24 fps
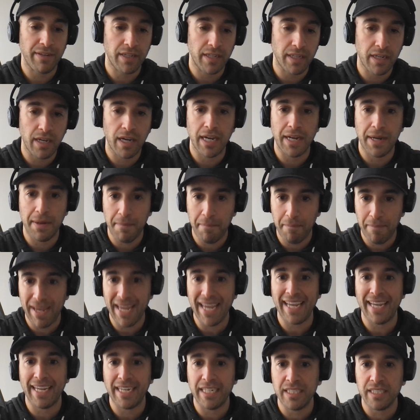a cut and
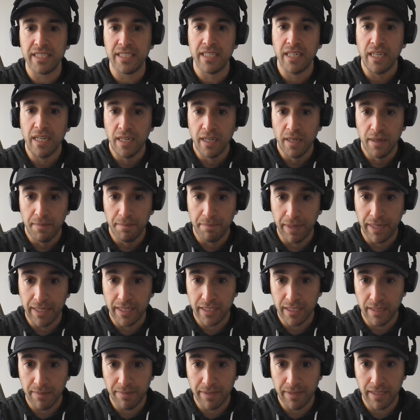paste, but
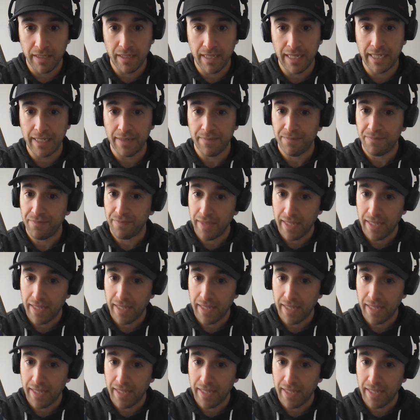something like,